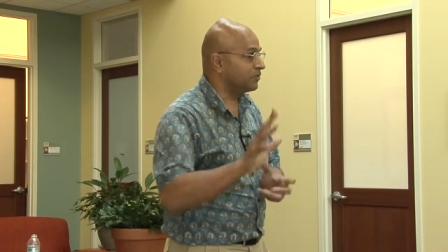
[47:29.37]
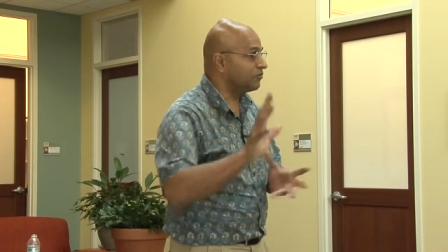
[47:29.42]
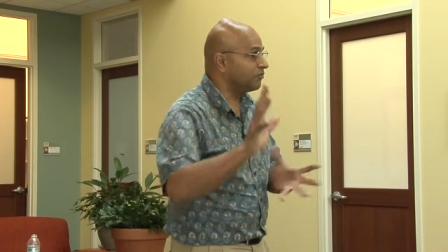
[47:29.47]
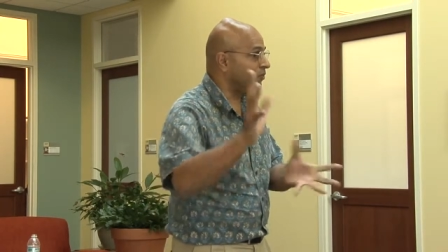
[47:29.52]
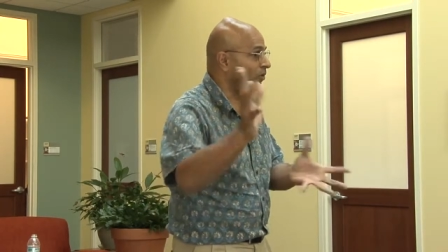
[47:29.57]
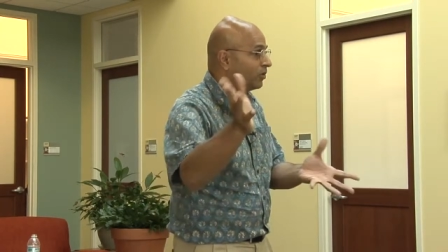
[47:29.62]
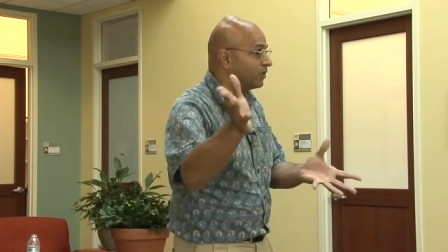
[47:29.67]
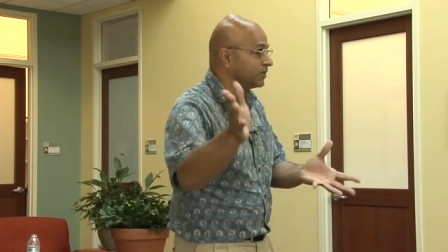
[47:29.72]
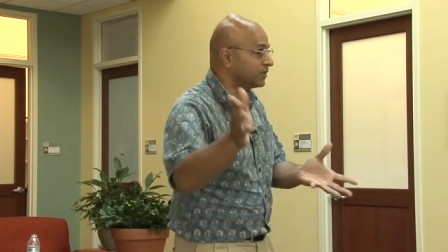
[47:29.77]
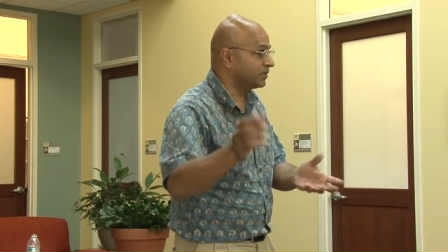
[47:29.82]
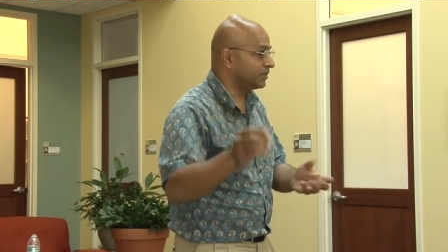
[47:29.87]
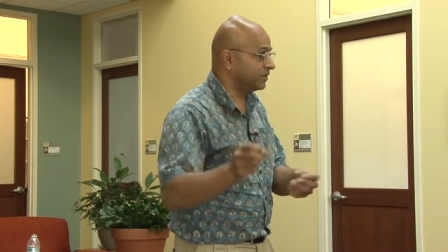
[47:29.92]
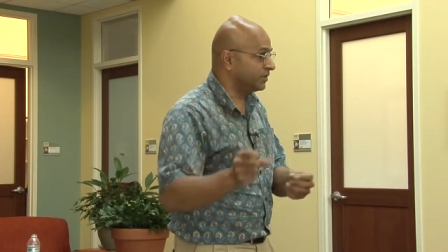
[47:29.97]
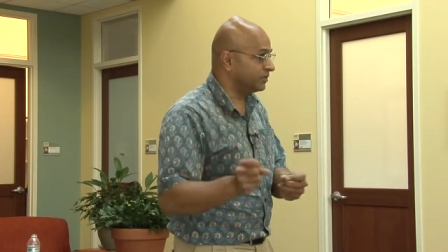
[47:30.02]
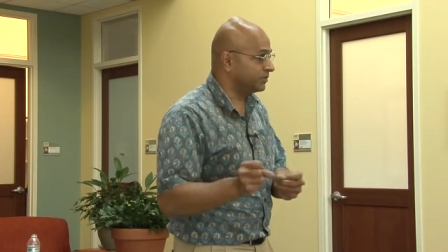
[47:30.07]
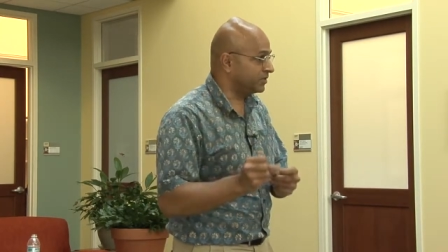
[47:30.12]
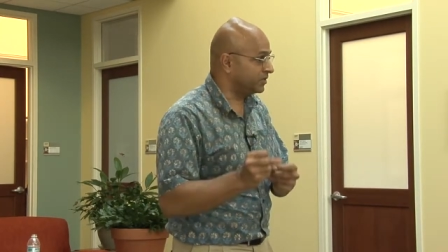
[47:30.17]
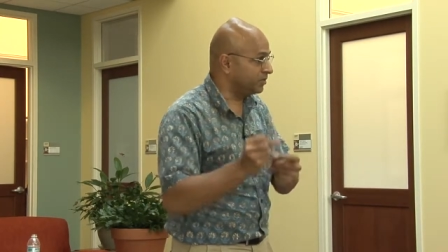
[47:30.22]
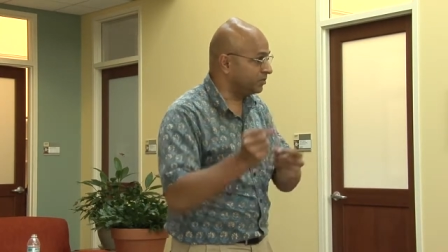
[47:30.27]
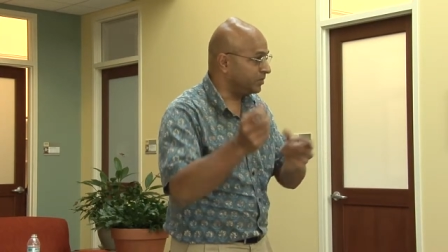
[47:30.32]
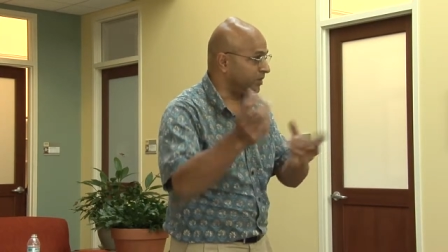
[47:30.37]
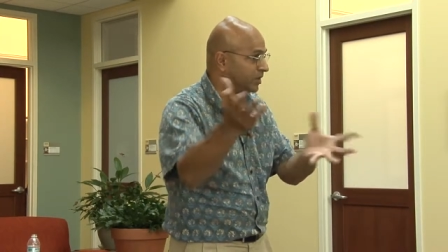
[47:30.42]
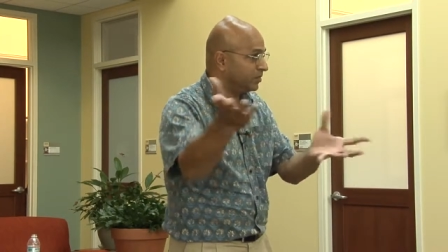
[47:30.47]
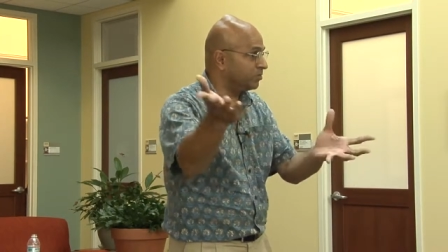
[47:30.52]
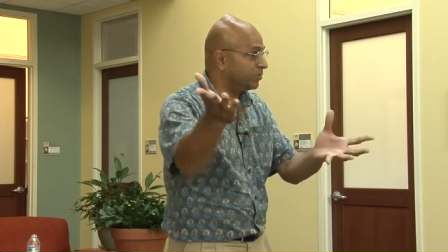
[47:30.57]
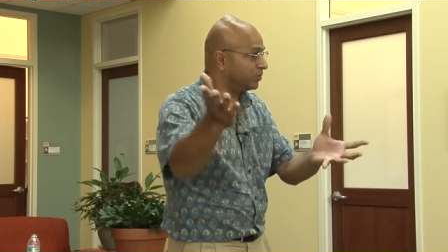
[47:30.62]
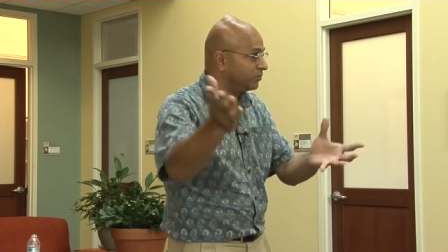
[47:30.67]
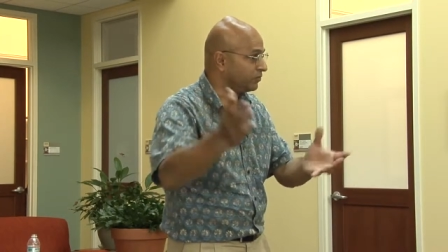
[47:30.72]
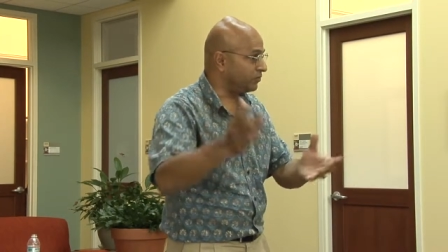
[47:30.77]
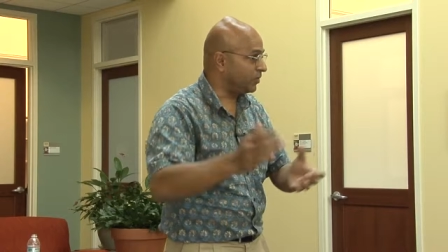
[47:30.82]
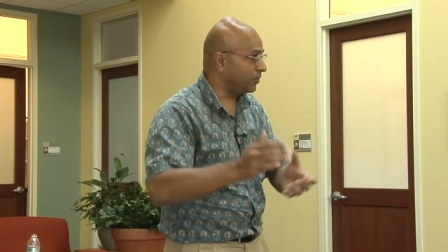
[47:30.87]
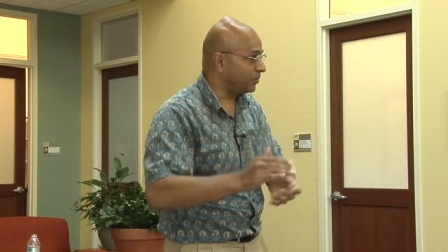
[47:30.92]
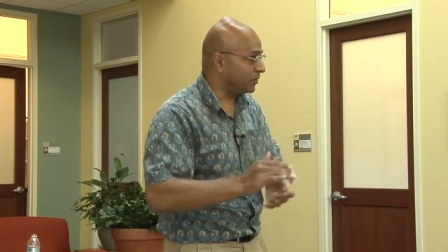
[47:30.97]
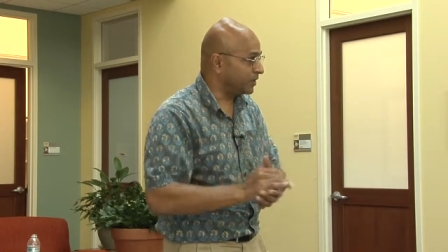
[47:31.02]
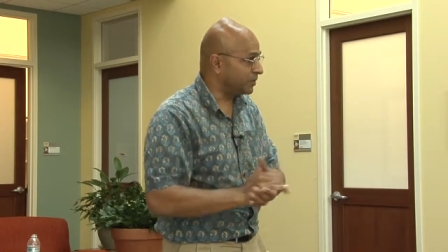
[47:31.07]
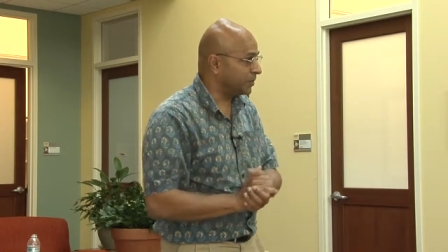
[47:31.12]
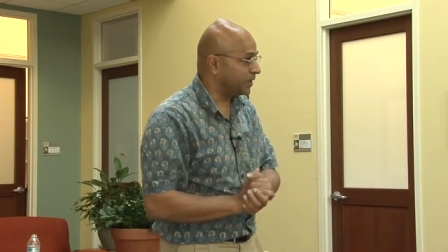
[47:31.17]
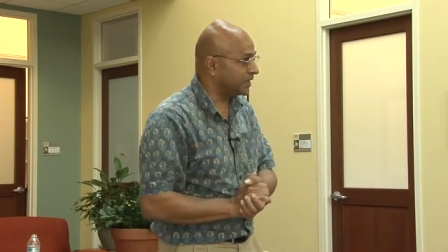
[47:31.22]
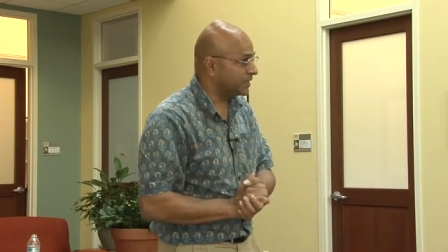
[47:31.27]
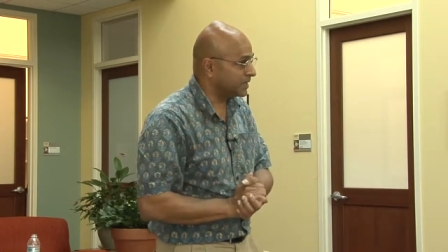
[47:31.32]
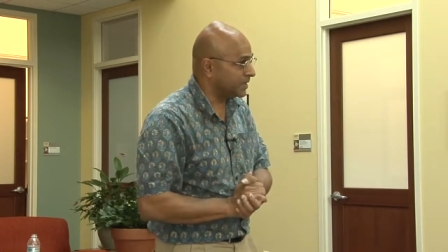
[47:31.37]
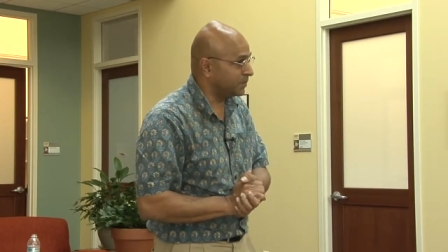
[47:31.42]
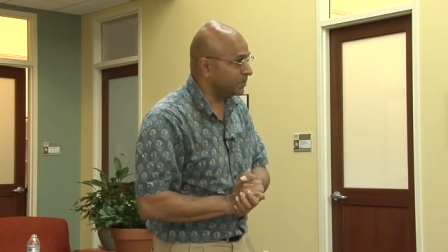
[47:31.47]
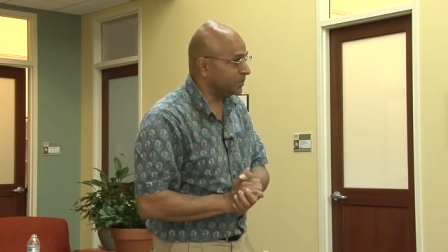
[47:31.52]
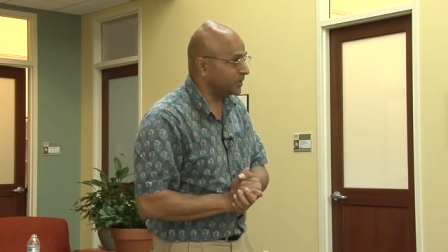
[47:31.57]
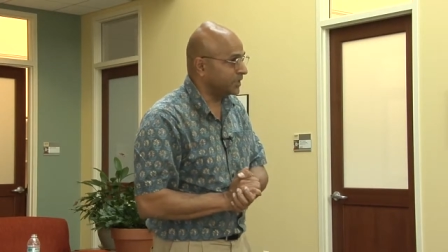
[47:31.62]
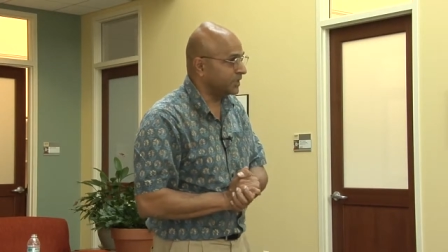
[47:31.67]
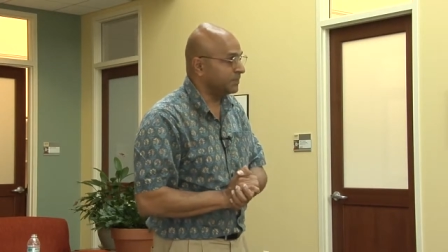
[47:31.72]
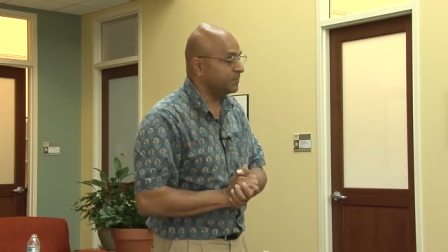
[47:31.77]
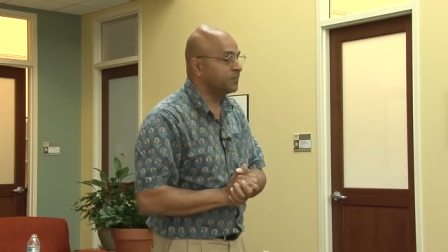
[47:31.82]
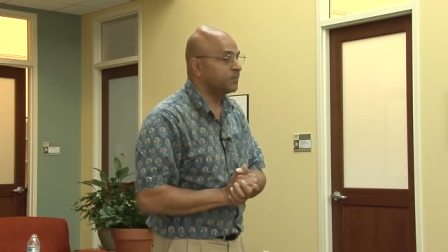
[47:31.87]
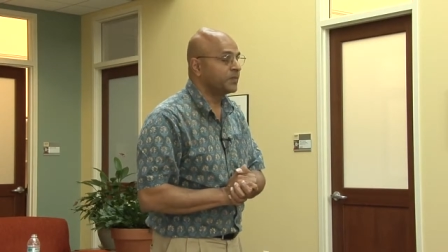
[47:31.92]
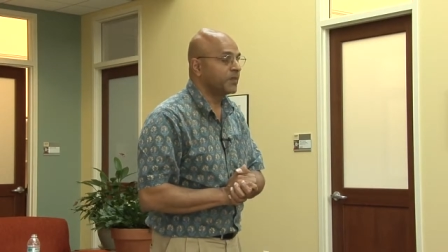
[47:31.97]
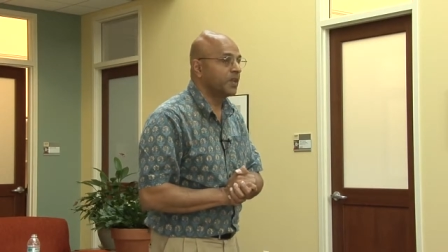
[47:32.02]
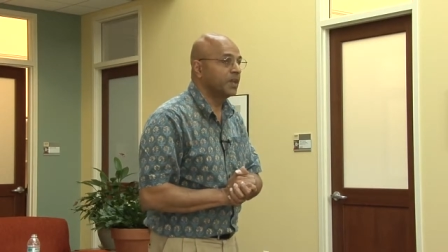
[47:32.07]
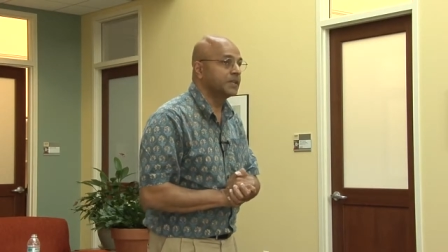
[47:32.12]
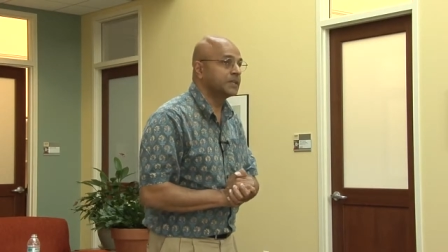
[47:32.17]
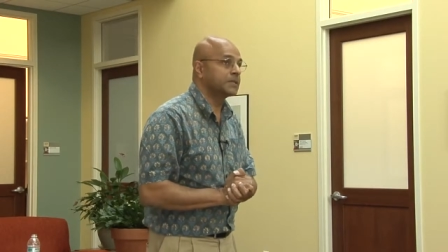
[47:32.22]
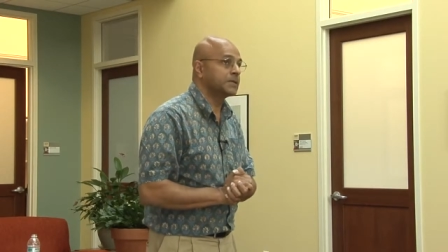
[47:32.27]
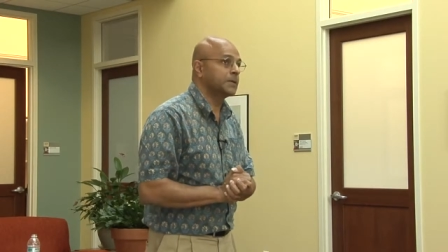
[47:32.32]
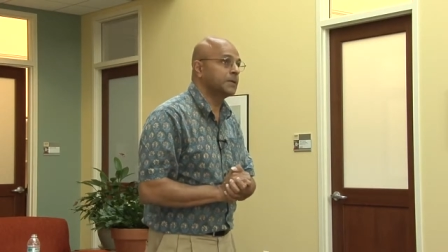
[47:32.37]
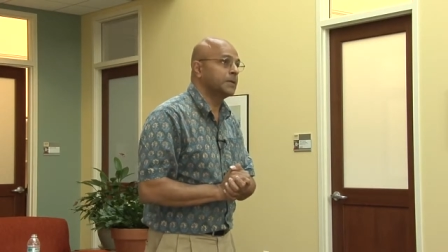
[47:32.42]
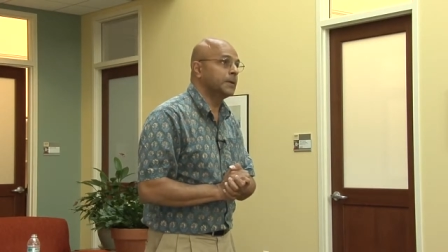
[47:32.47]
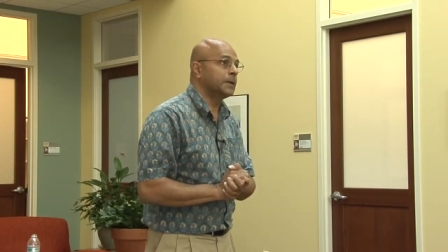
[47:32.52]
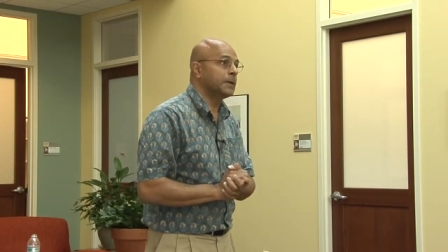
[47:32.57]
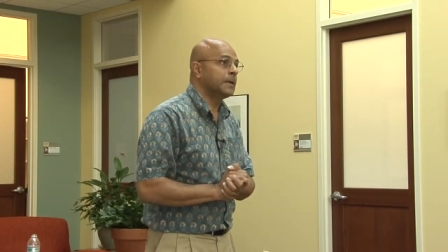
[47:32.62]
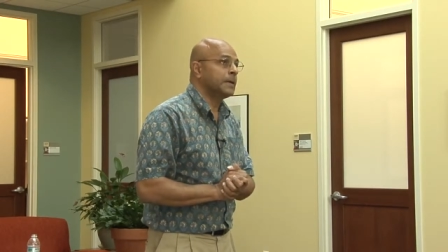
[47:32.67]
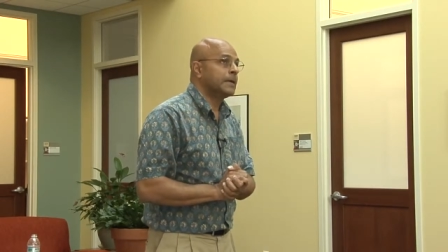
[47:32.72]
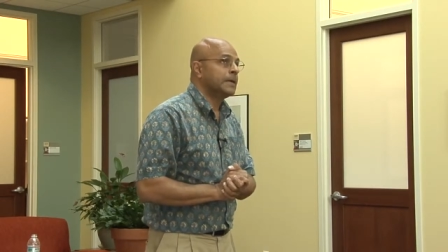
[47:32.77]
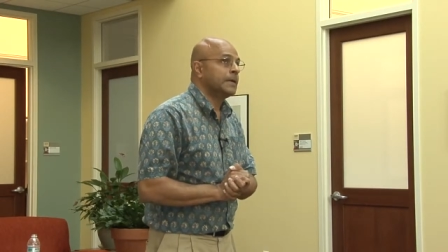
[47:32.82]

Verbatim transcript: a false solution being put forward by somebody and so on.